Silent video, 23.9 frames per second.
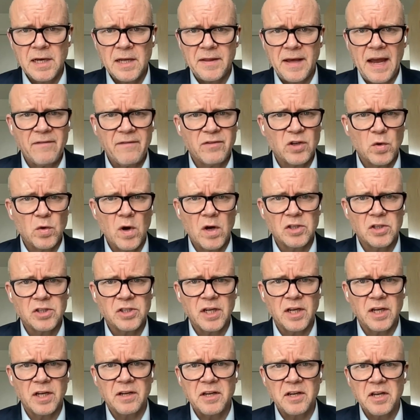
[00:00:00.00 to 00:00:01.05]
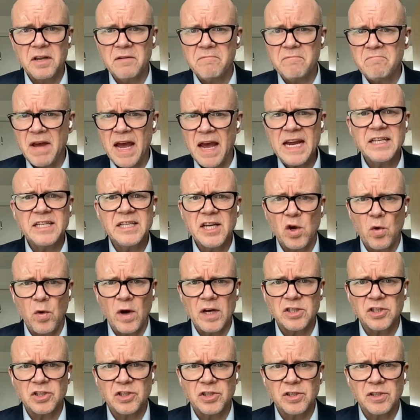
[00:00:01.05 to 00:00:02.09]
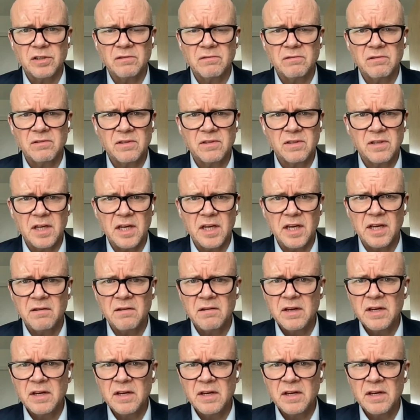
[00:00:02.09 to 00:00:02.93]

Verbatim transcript: They have to answer 80 questions. The